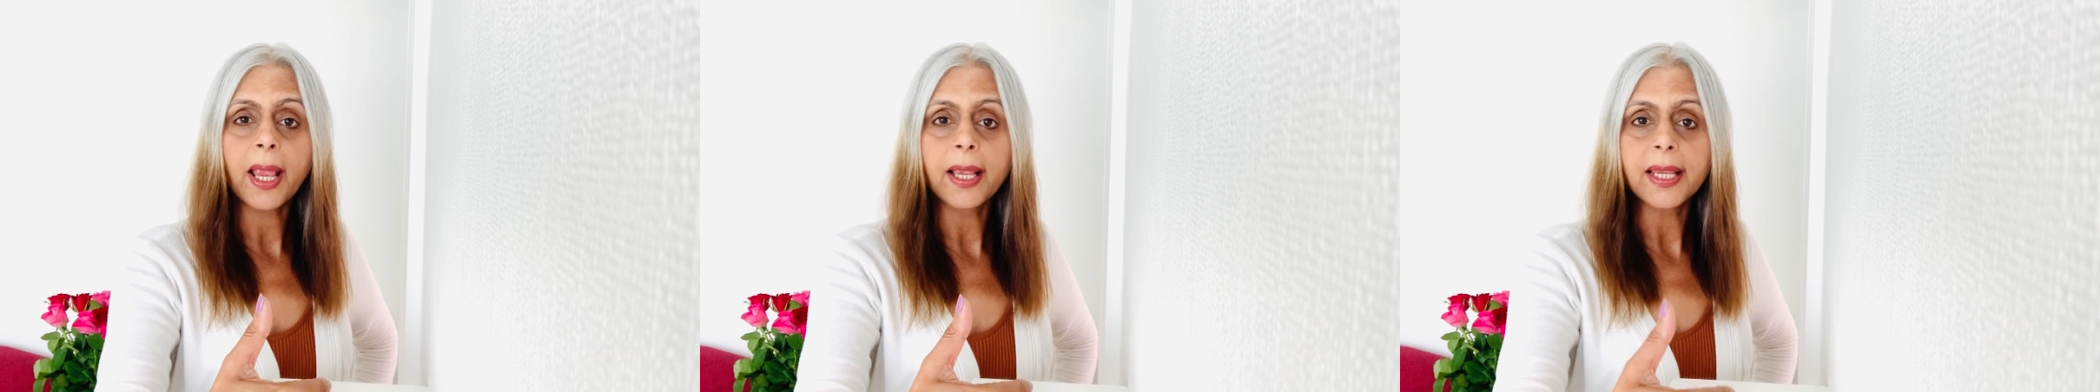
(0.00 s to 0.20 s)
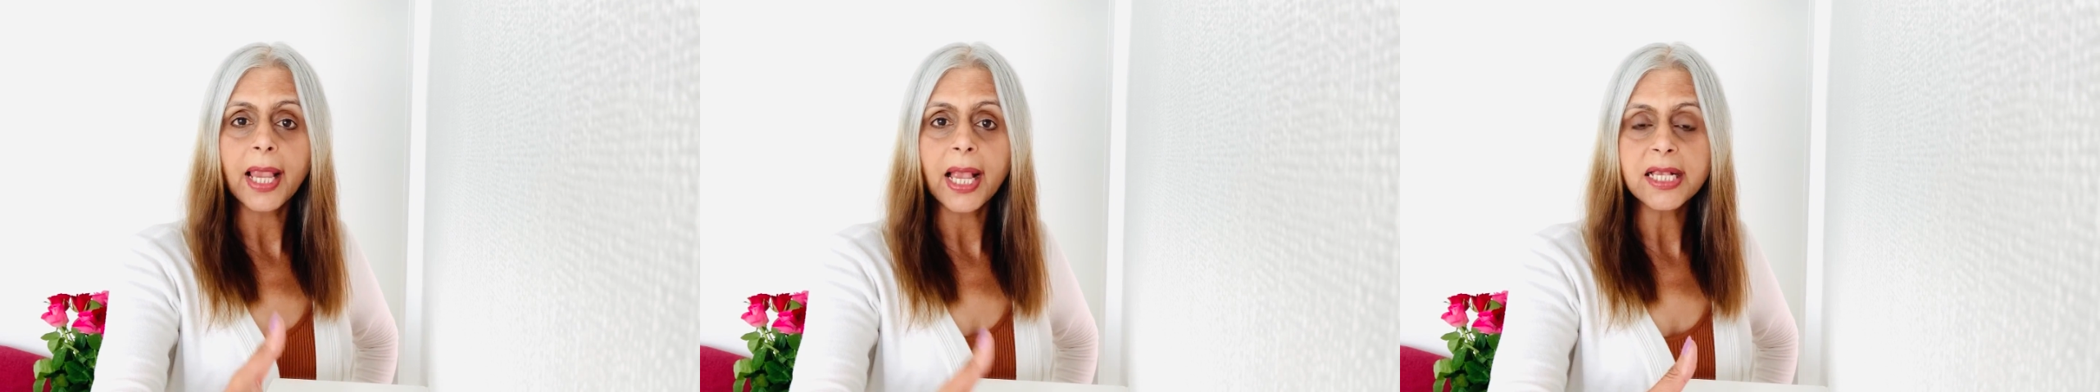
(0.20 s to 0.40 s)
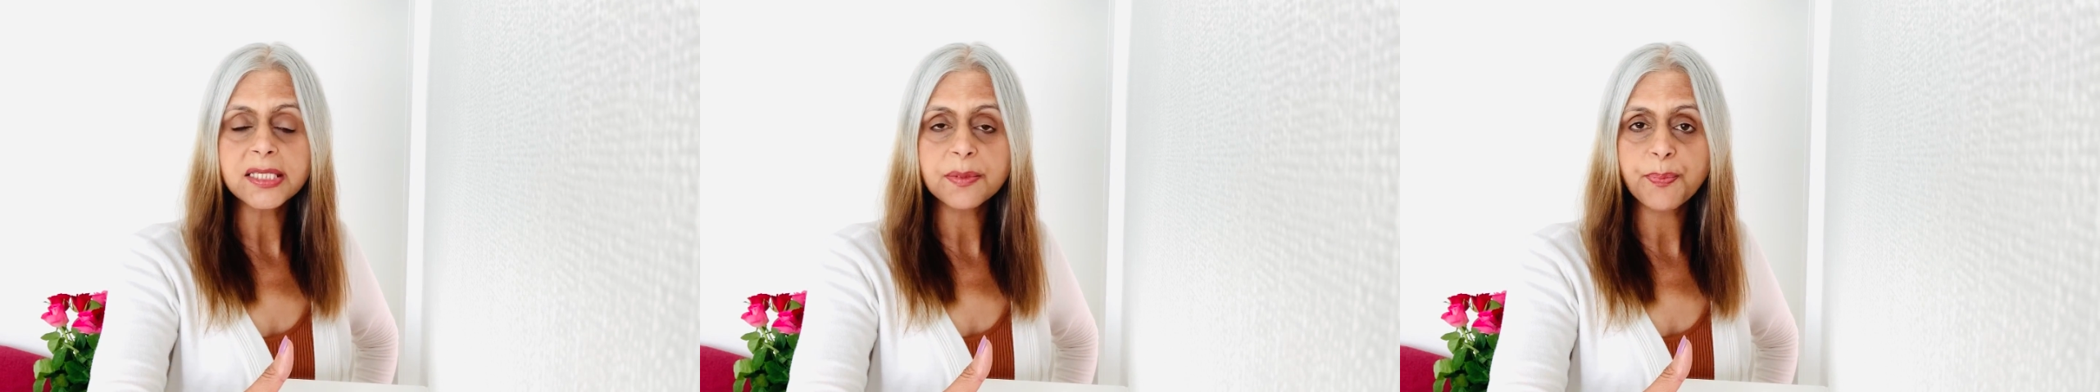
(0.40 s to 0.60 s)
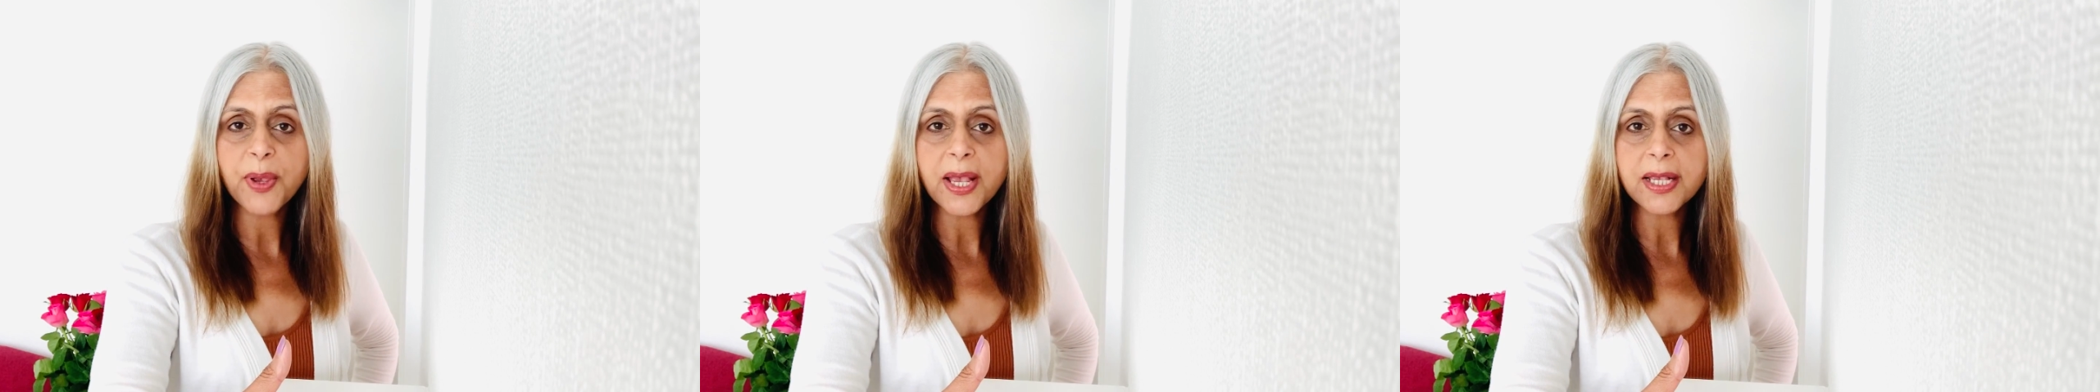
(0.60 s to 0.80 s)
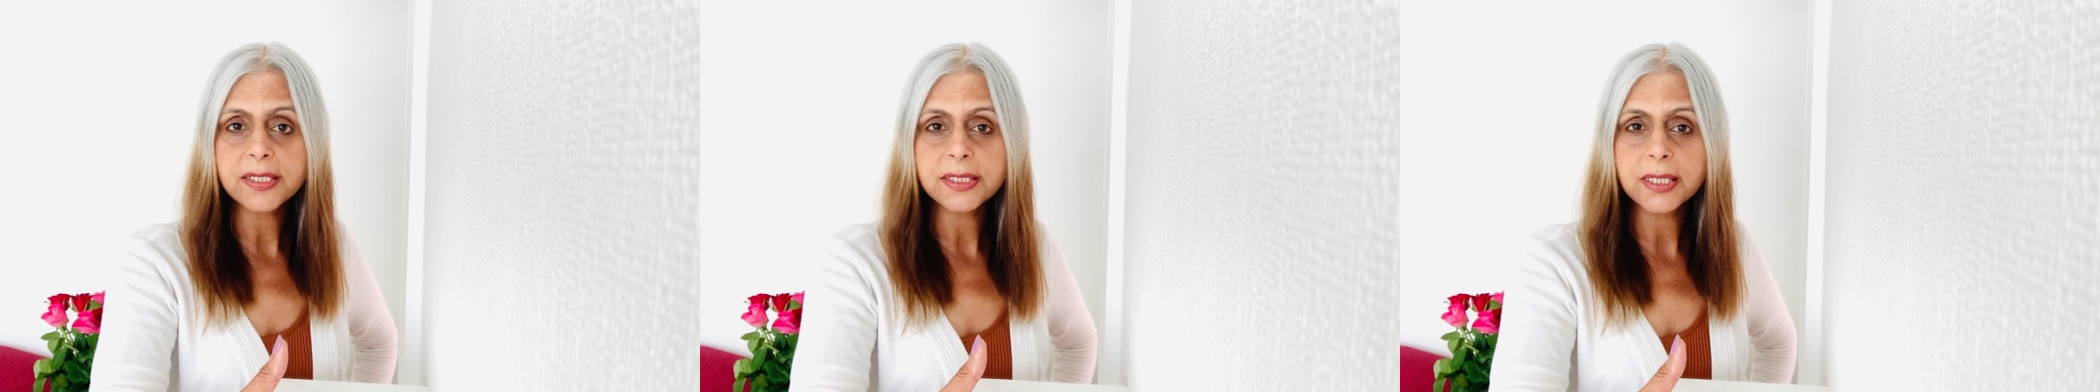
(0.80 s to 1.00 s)
a yes
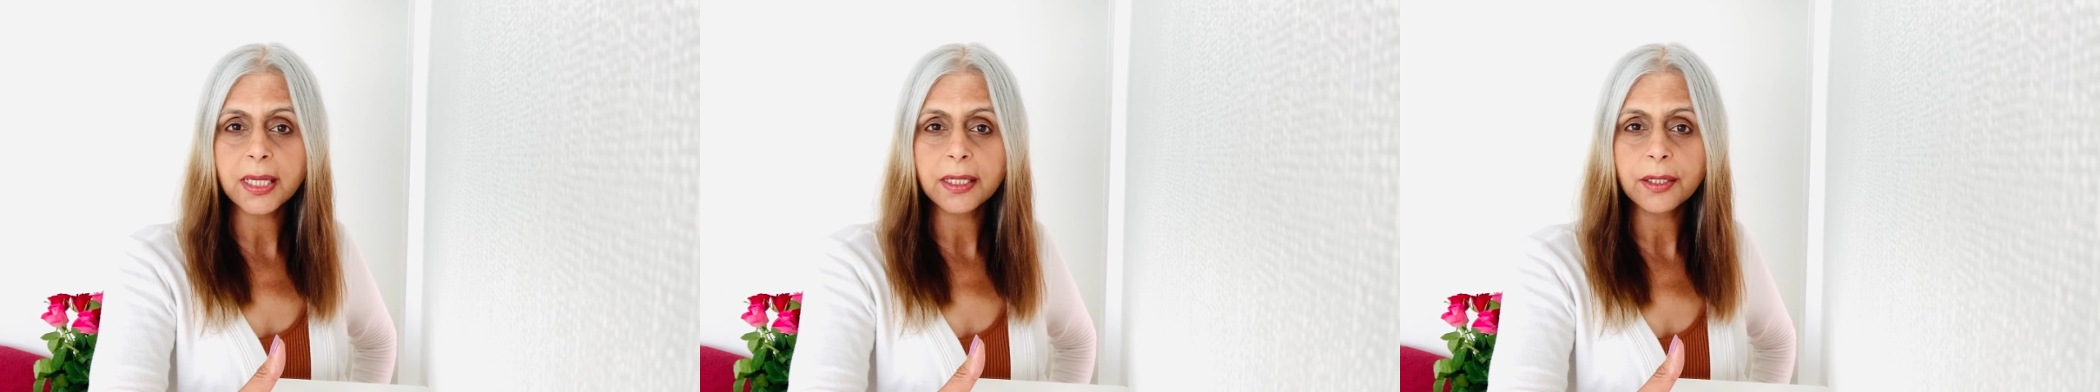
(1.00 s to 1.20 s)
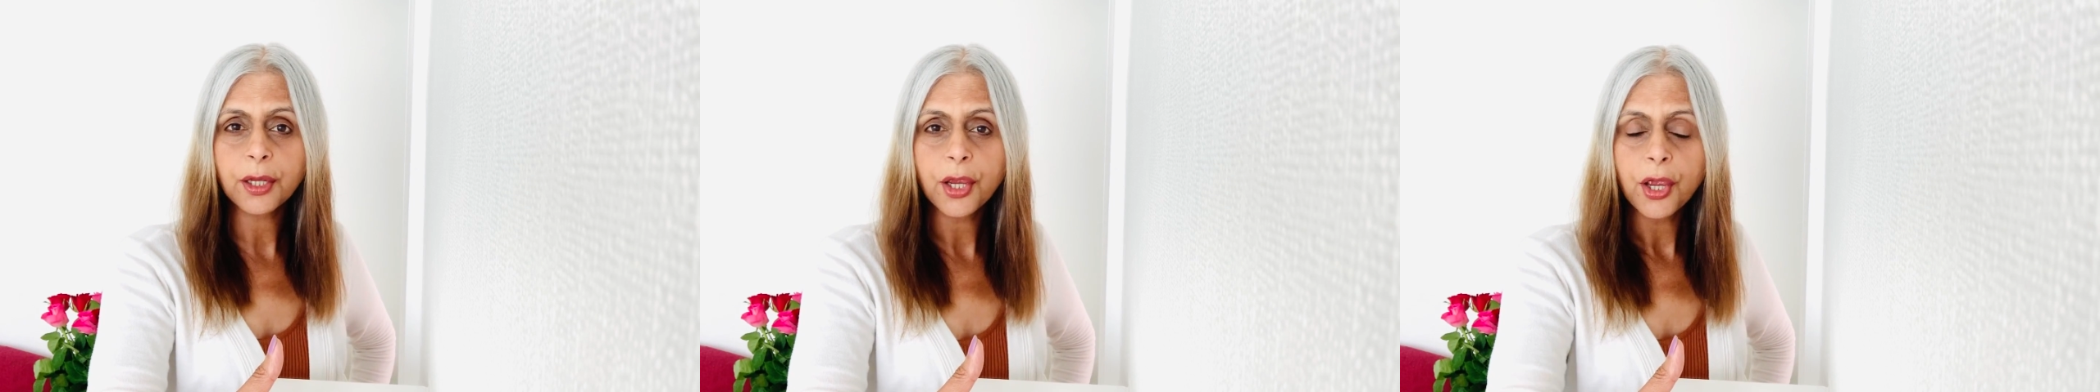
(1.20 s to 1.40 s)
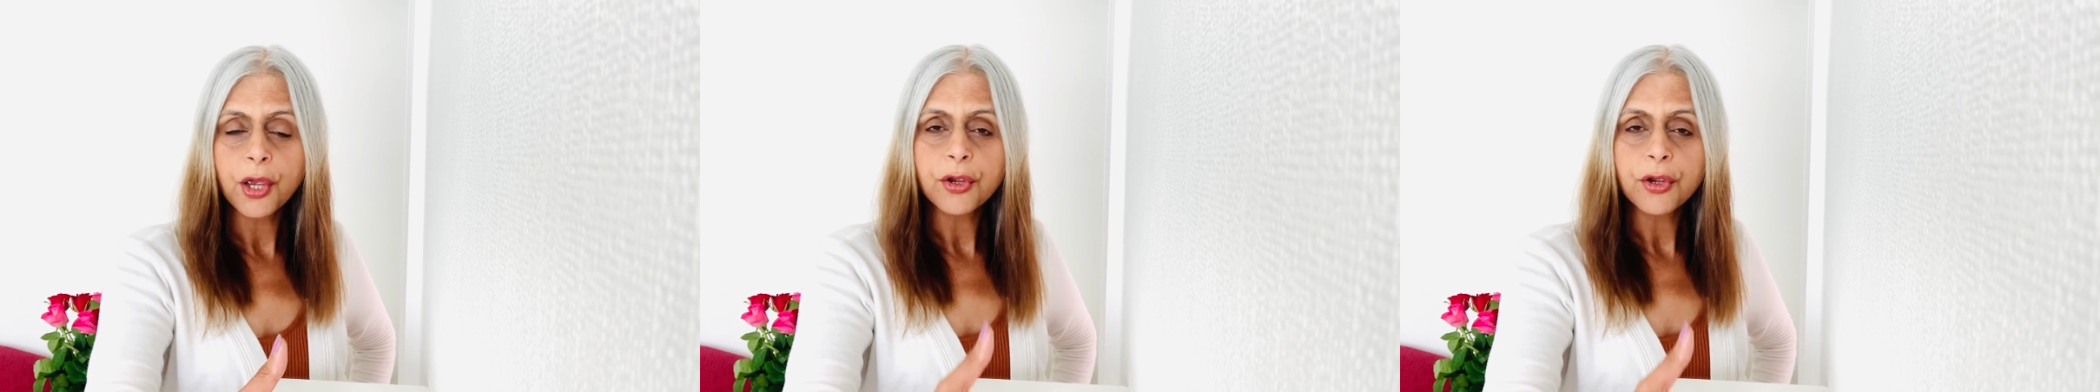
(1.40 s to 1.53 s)
person,